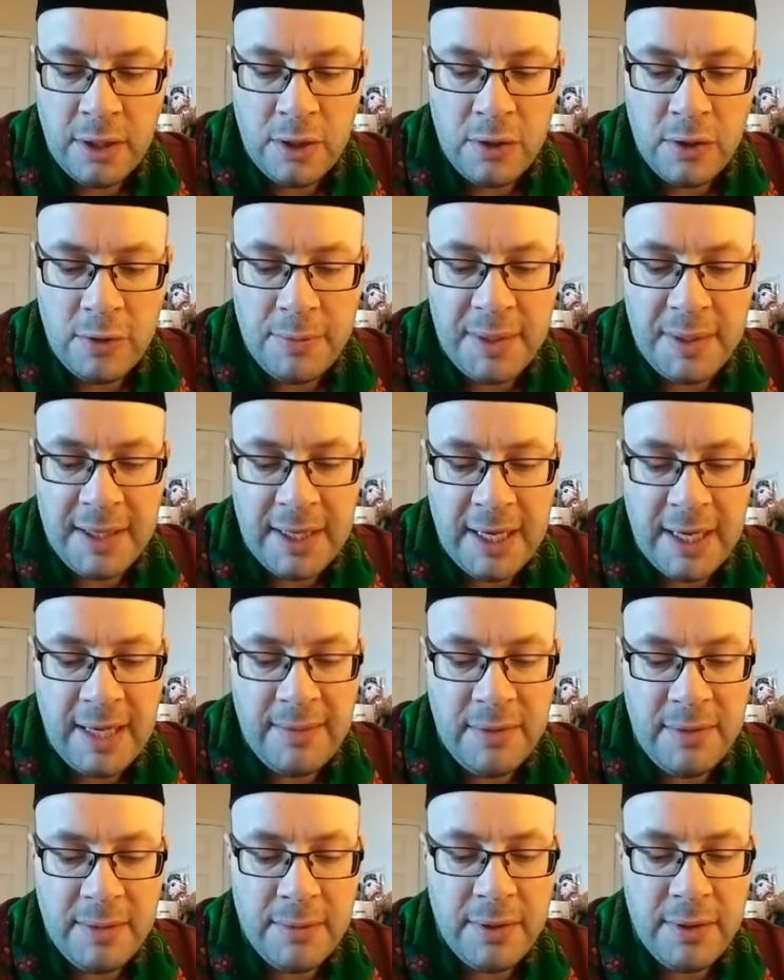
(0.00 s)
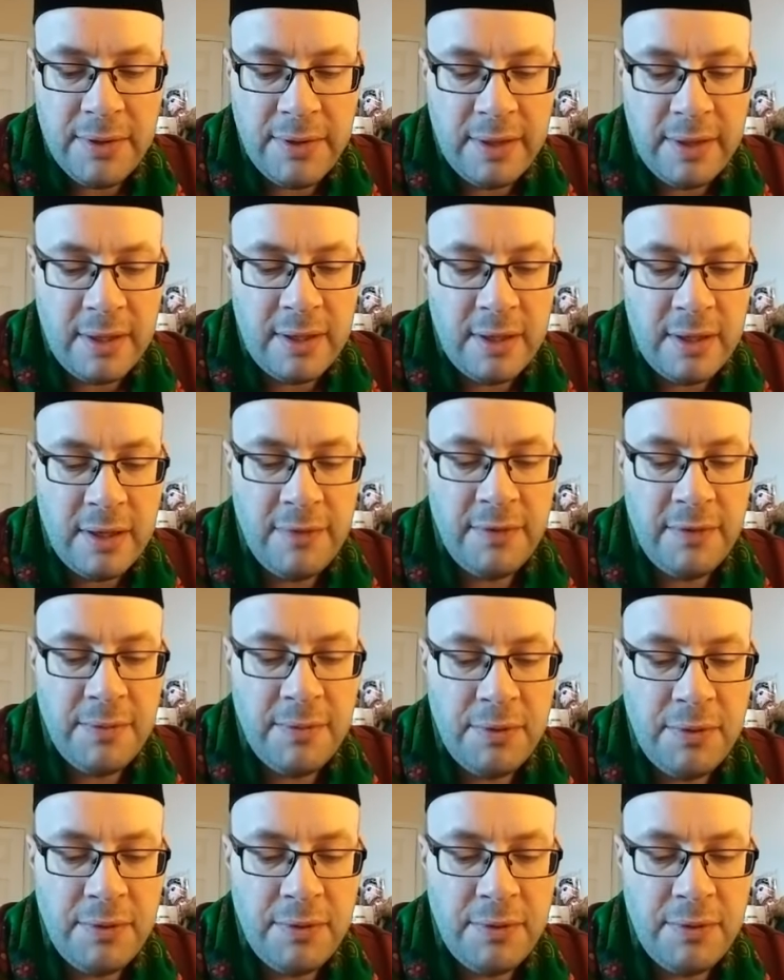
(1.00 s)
who became the mother of the